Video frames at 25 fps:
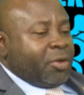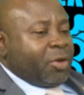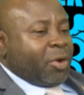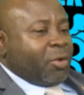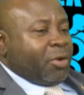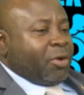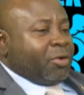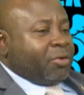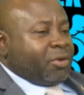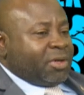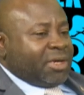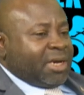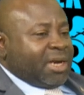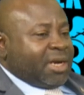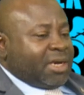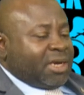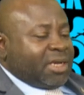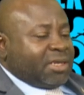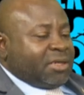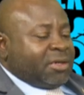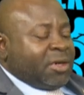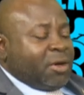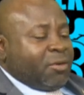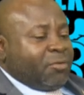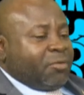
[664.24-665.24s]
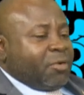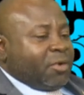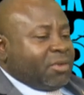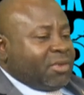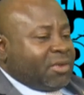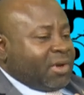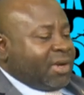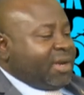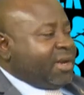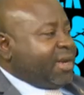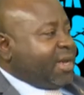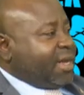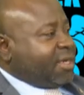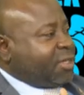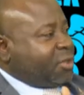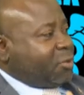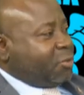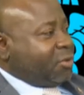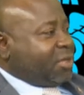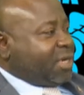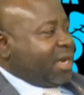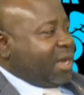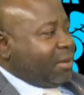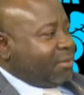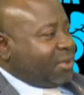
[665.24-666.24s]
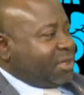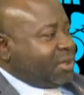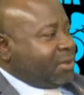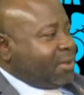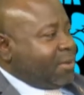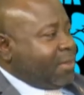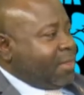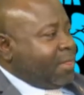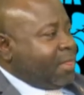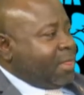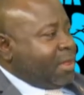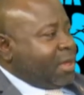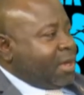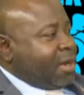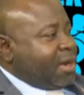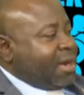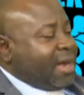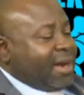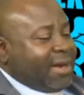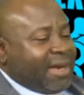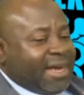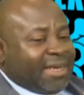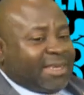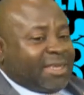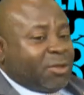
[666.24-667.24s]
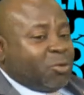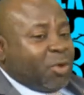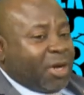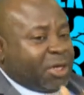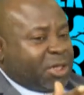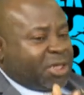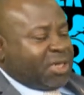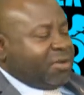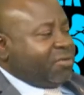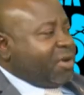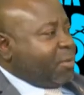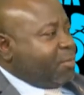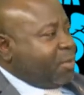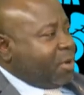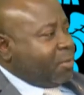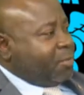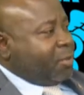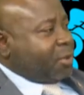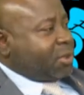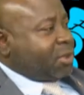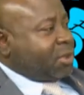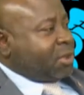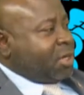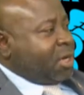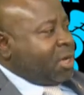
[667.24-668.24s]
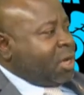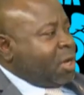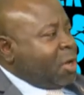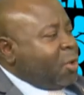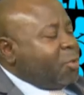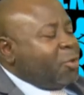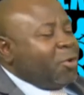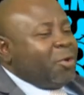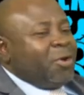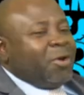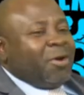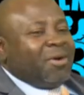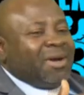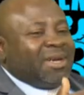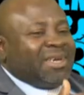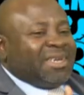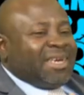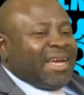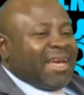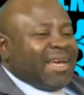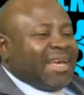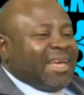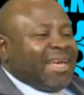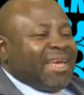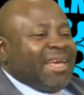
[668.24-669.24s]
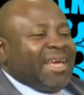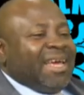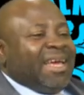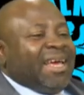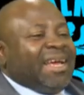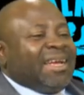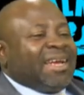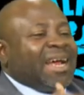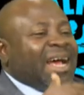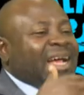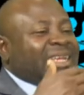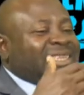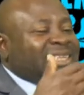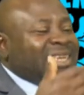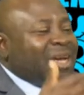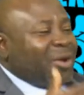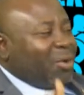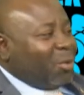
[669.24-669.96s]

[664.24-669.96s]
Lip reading: you're going to take this for 3 days, 2 times. Now, that's to achieve a purpose. You don't take it as a